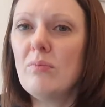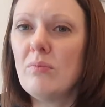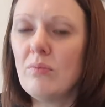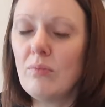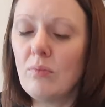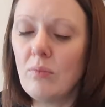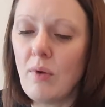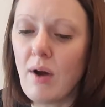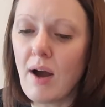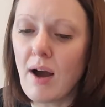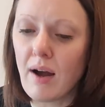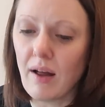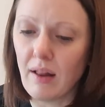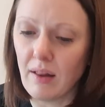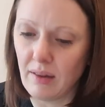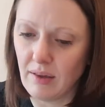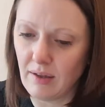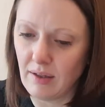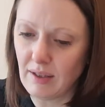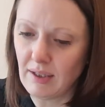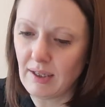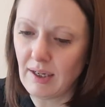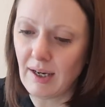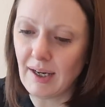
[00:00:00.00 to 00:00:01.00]

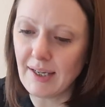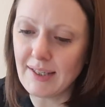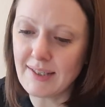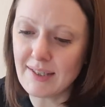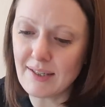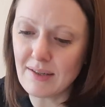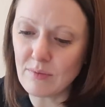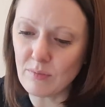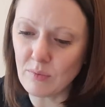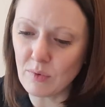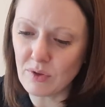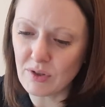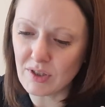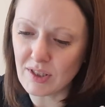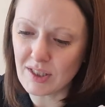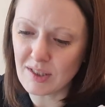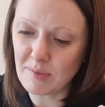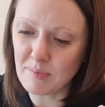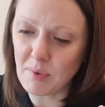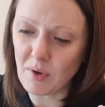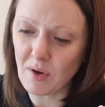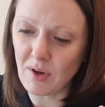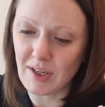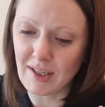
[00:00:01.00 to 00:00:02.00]
well, I didn't want to
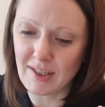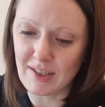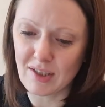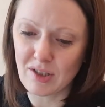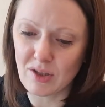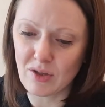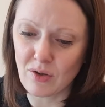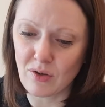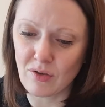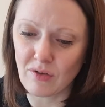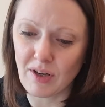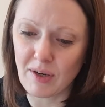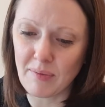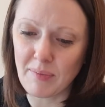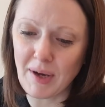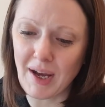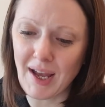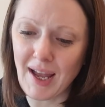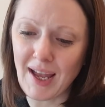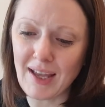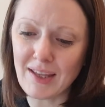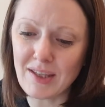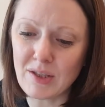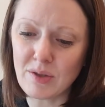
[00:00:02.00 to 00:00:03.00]
spoil his story, but I
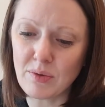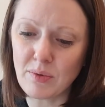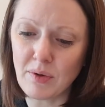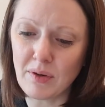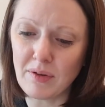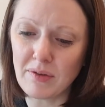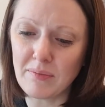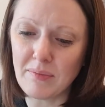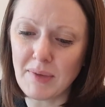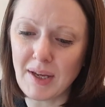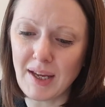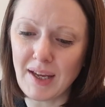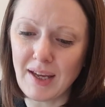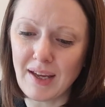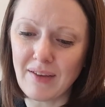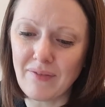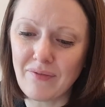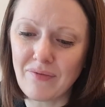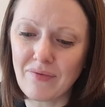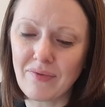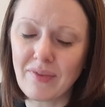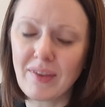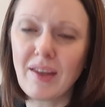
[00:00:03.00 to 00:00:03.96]
had to admit